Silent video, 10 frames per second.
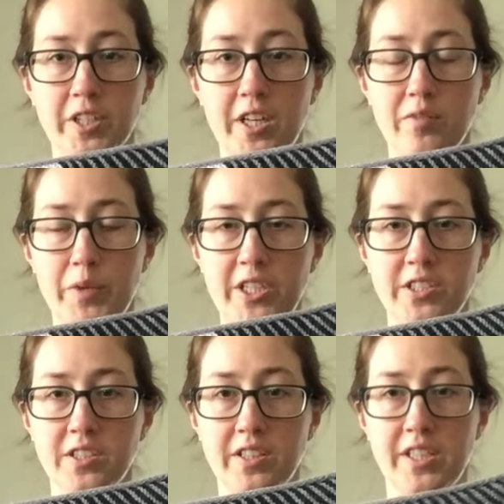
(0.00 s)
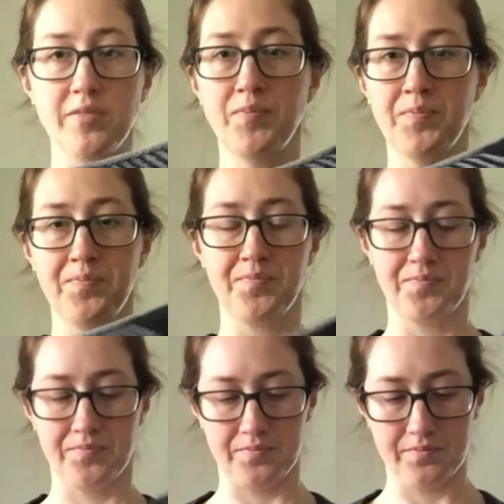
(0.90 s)
out magically.
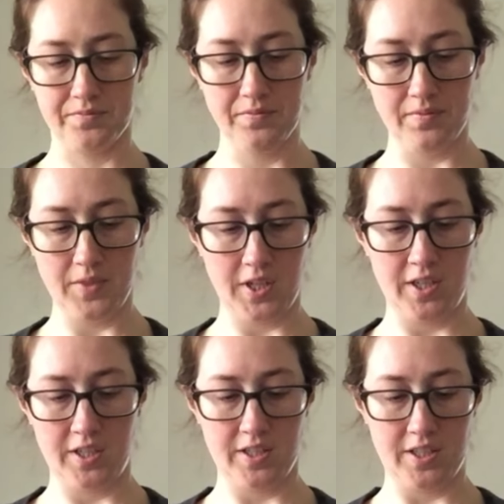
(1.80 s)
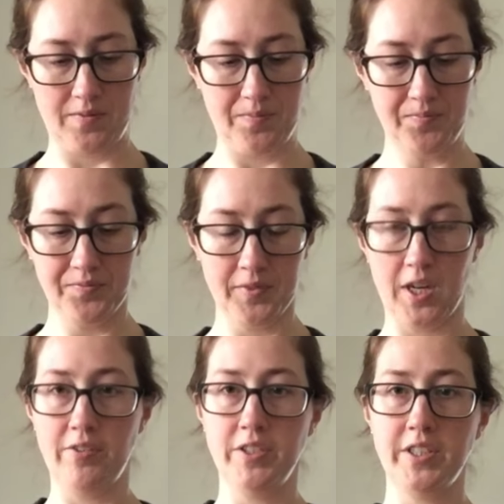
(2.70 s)
And I
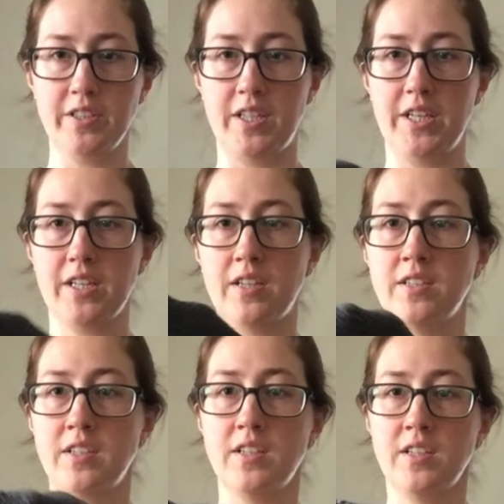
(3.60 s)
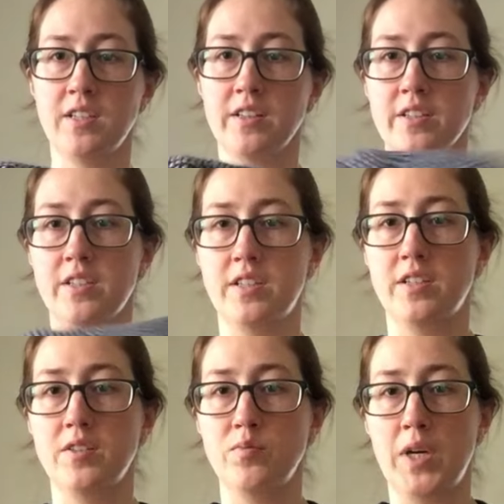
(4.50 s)
really like
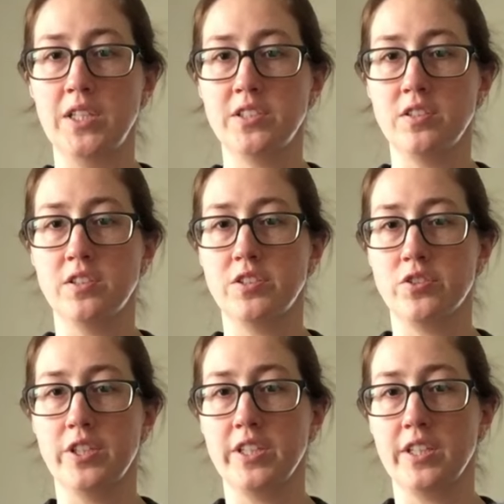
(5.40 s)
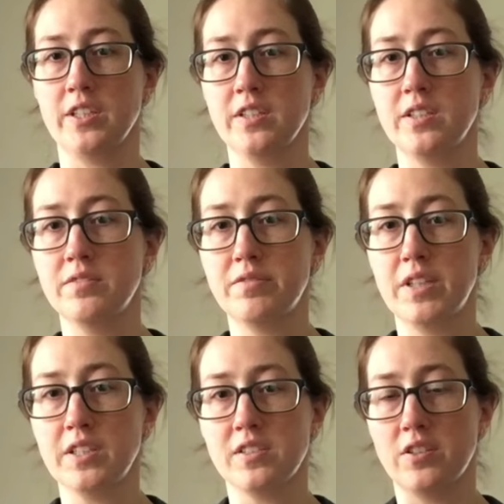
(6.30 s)
the modular joining
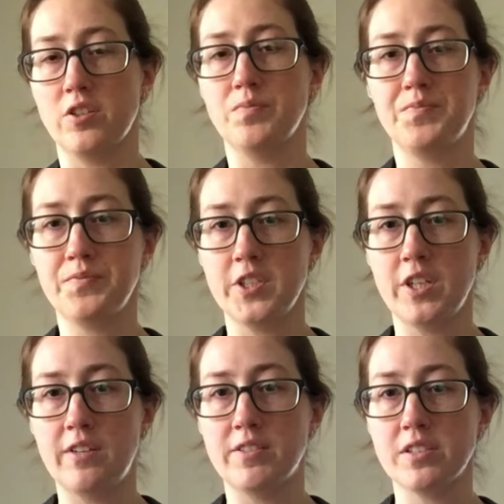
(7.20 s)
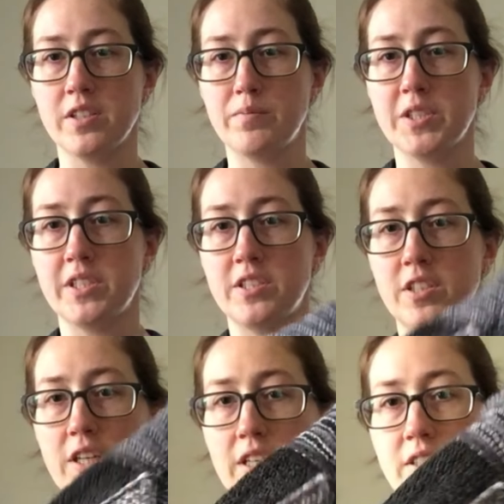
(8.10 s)
effect. So you have a slip stitch
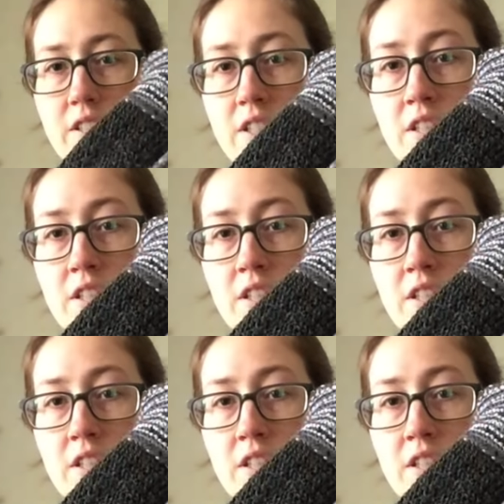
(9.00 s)
edge,